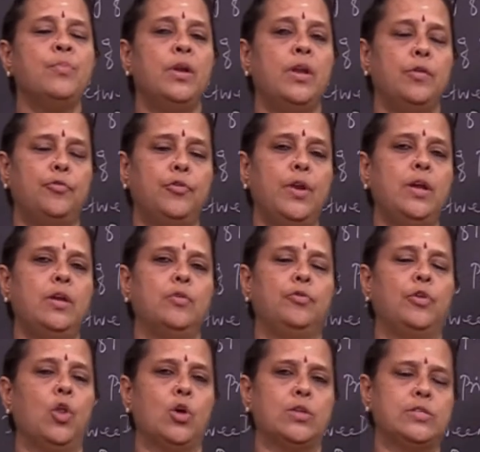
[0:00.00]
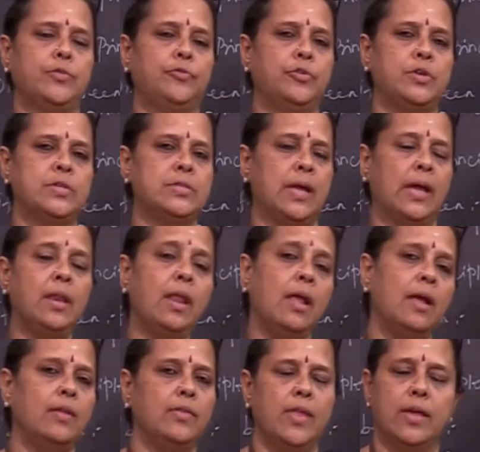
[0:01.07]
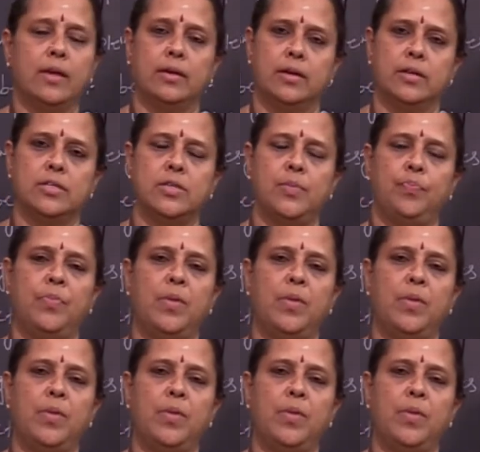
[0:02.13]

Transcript: different philosophers and thinkers.